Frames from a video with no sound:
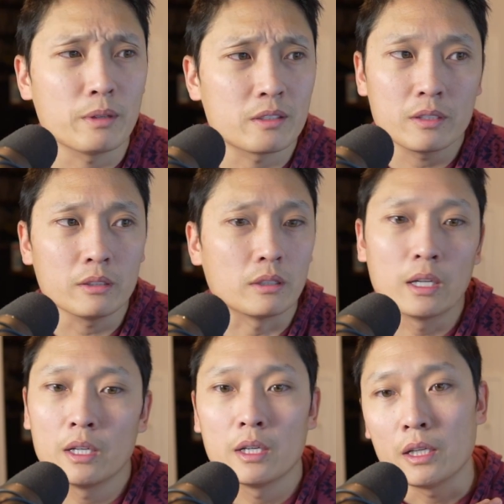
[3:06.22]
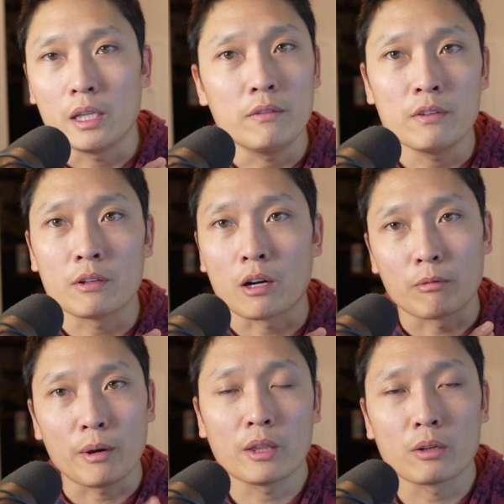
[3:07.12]
but still, even our
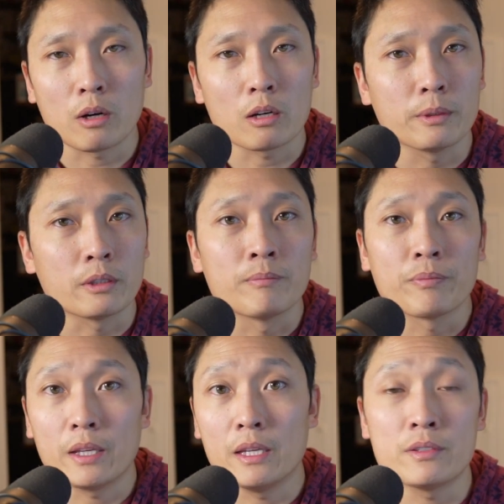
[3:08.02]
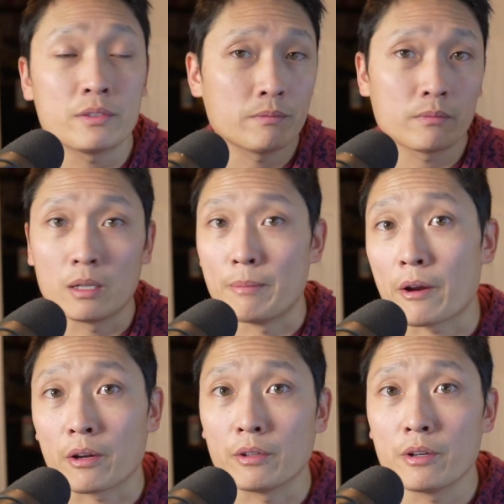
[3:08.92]
regular water bill is
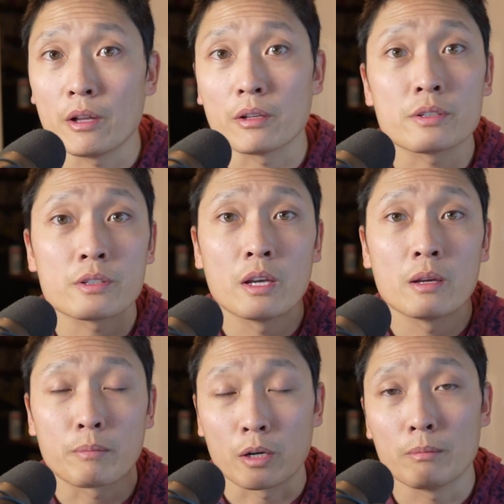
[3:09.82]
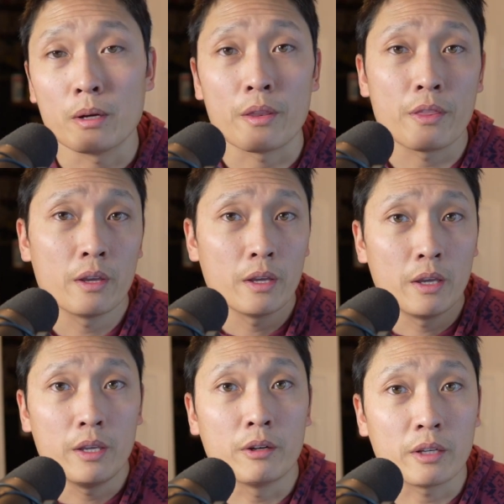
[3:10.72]
about $100 per month
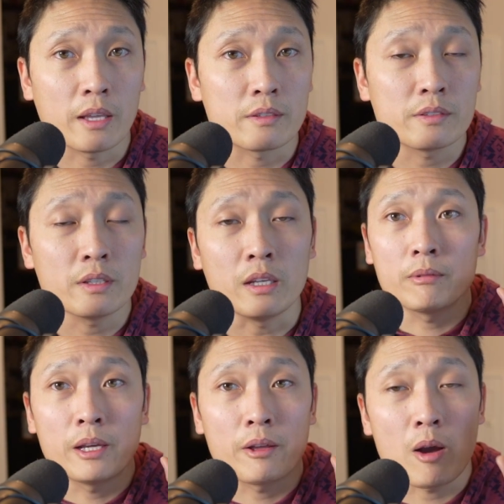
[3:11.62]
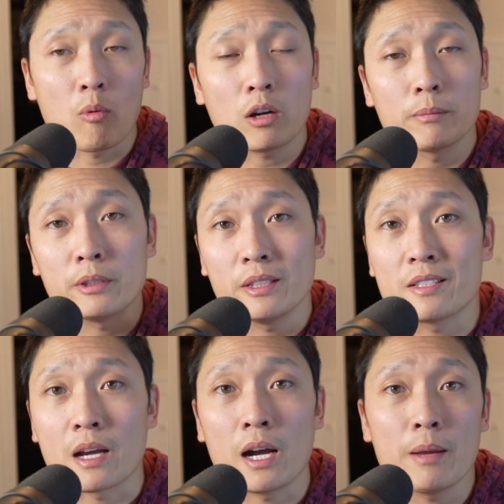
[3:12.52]
here in Kansas City. Now, that water bill
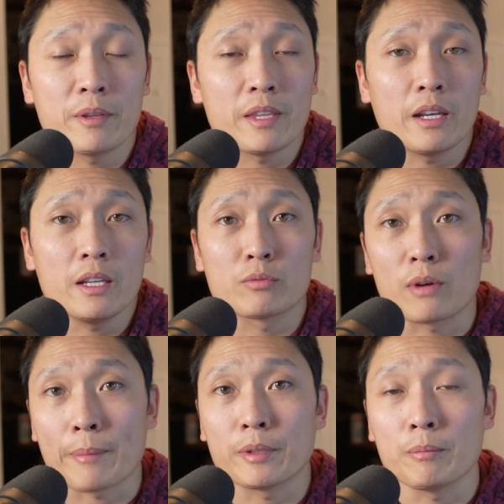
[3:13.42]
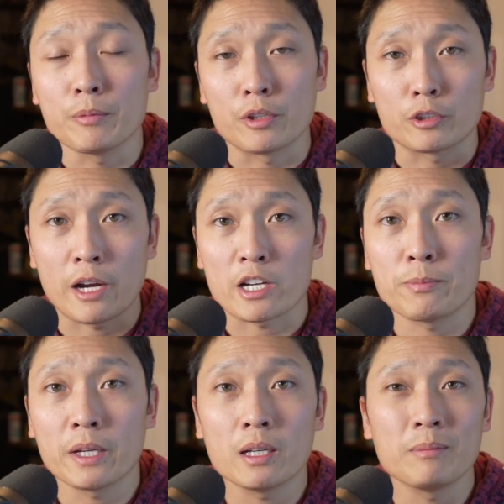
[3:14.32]
is high, but that is wrapped up with trash
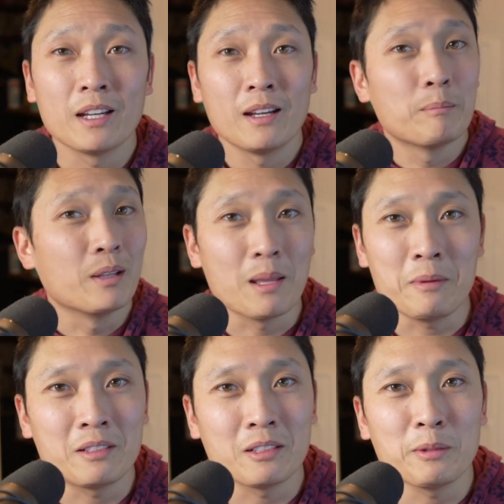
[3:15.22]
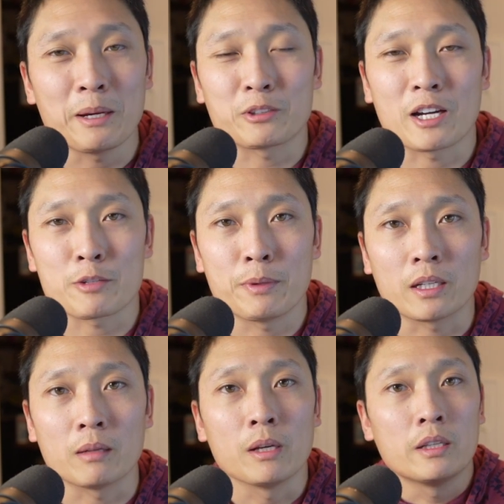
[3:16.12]
pickup. But let me tell you about trash
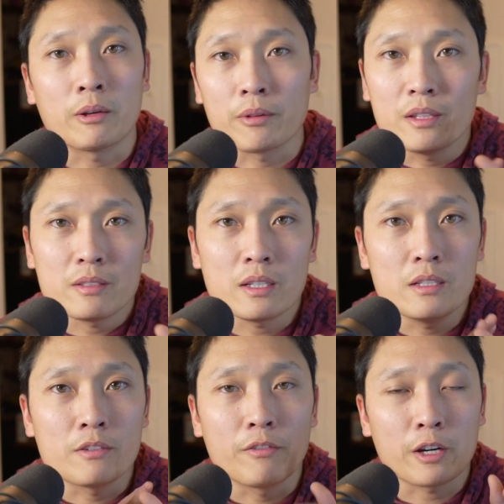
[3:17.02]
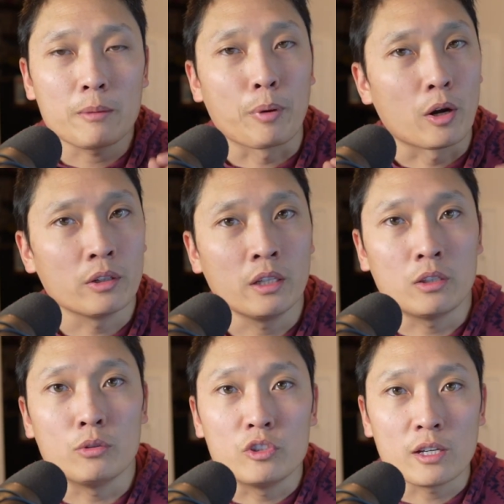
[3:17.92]
pickup. Now, this is very pertinent
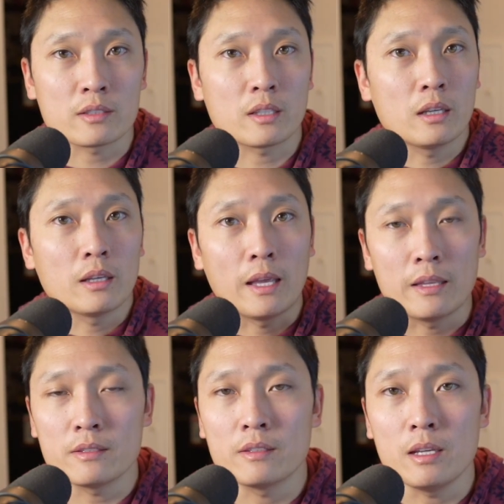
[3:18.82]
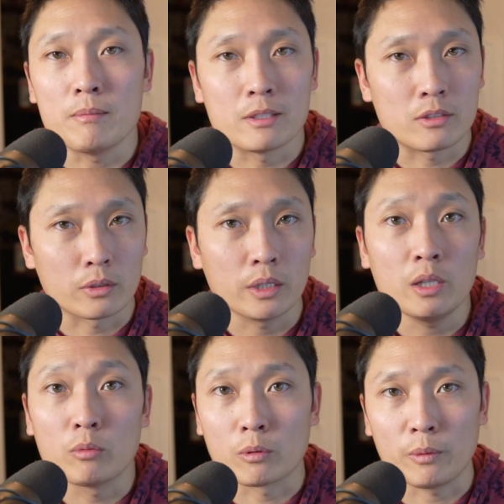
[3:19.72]
to just Kansas City,
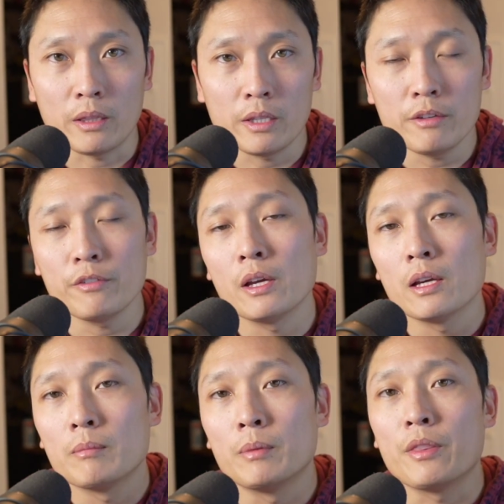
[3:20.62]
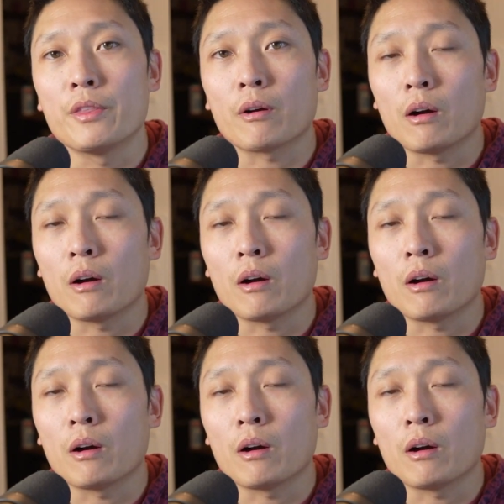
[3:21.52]
Missouri, where we live, but there